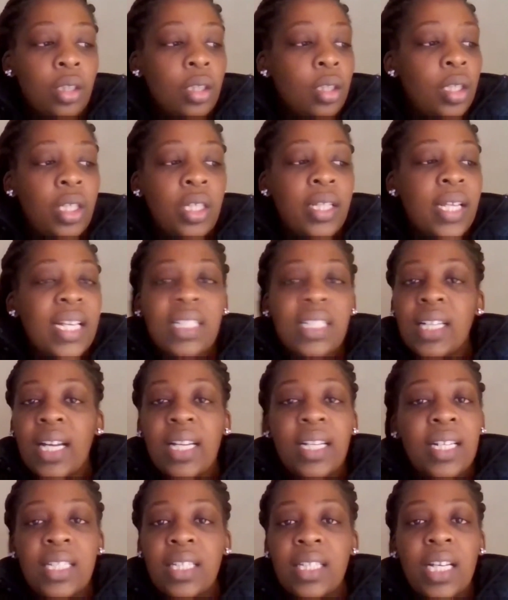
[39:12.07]
He doesn't
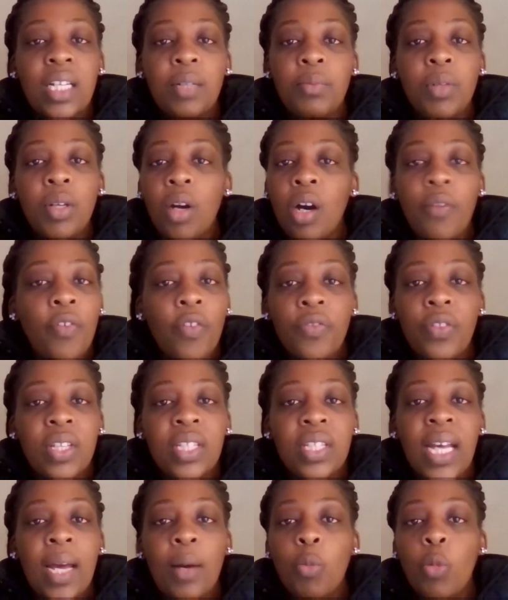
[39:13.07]
understand me half of the
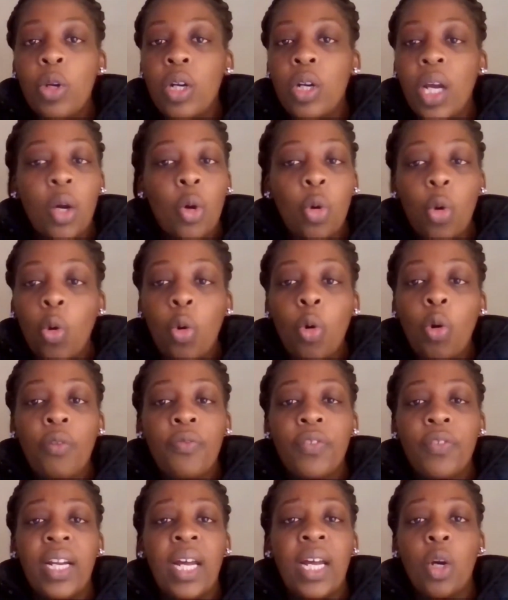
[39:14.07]
time when I go
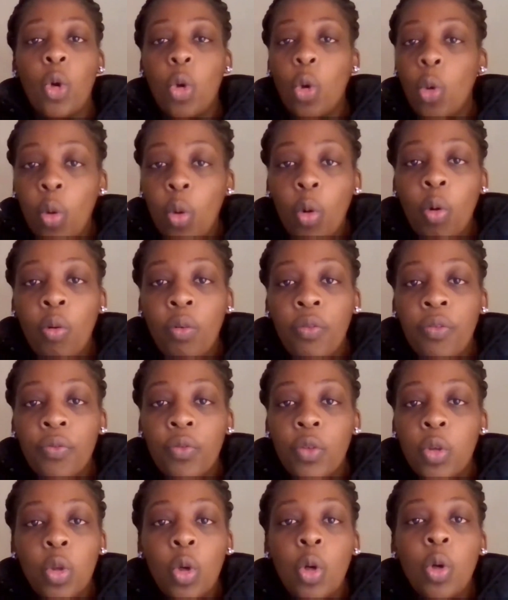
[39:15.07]
off, and I go off,
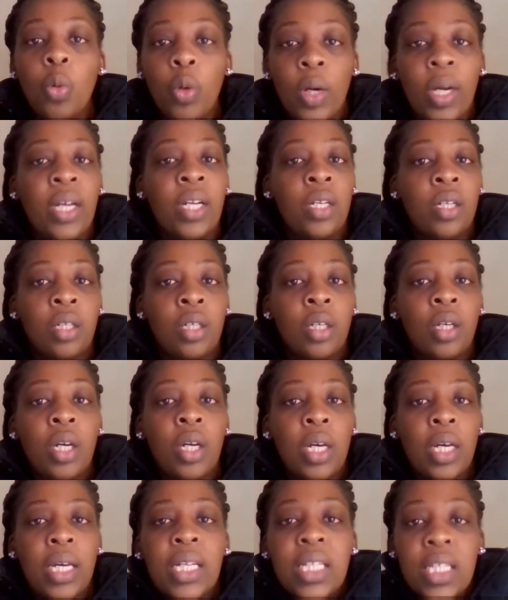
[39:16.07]
and
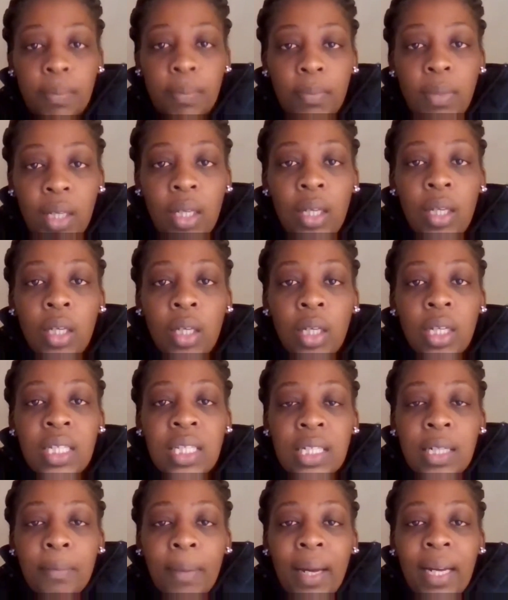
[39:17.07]
it's me, it's
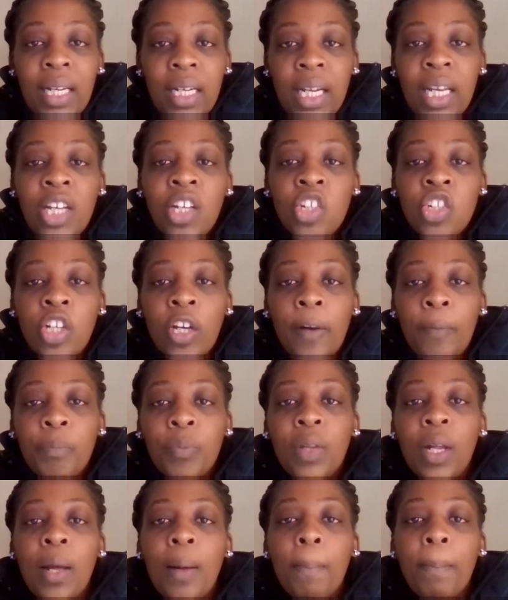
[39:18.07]
in my nature.
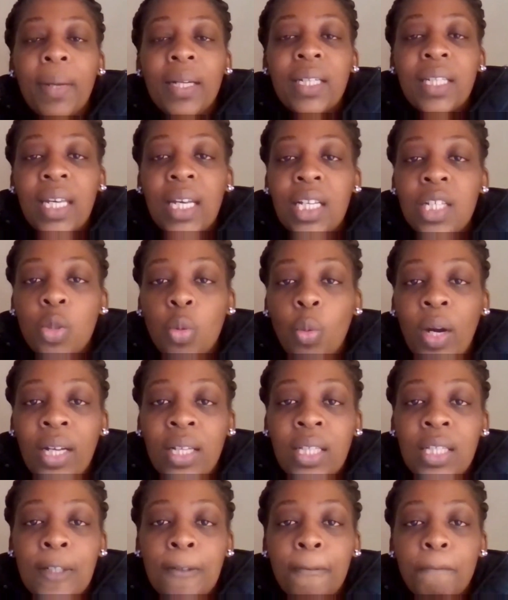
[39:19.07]
But guess what?
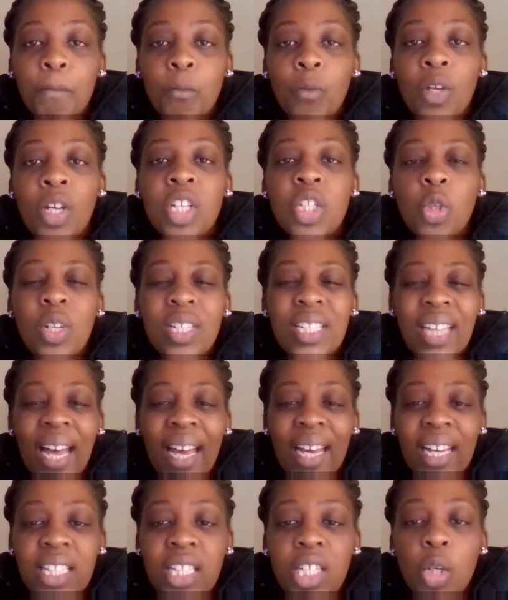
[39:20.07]

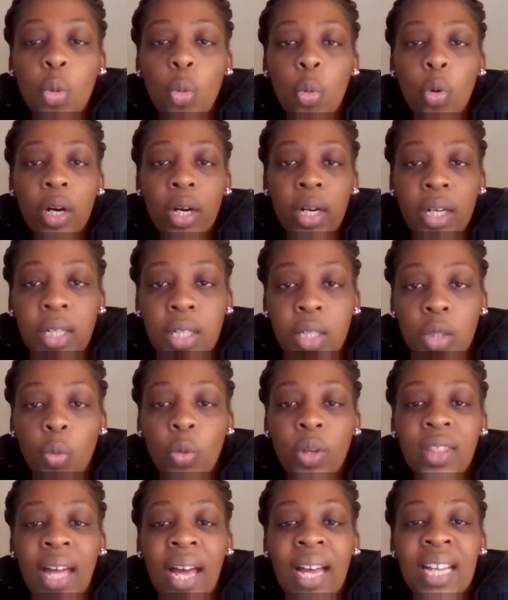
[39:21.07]
Society works
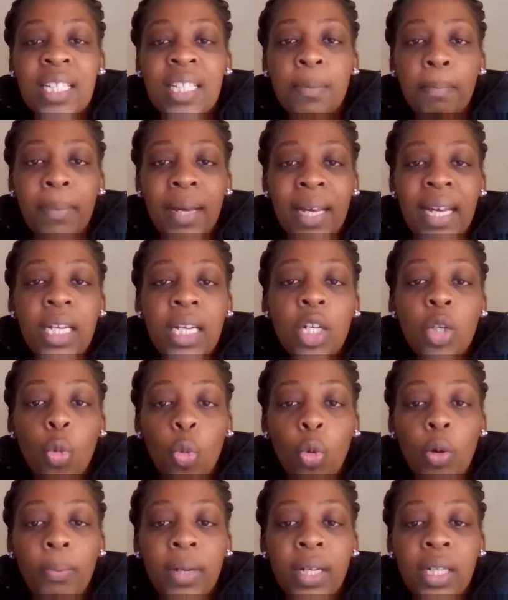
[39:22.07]
with us men and
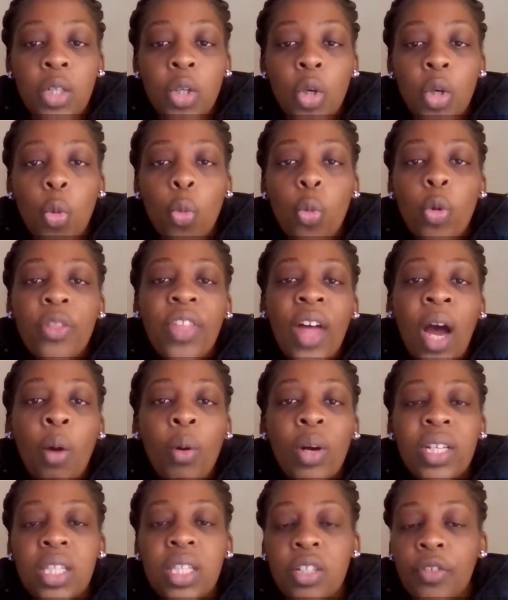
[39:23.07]
women with our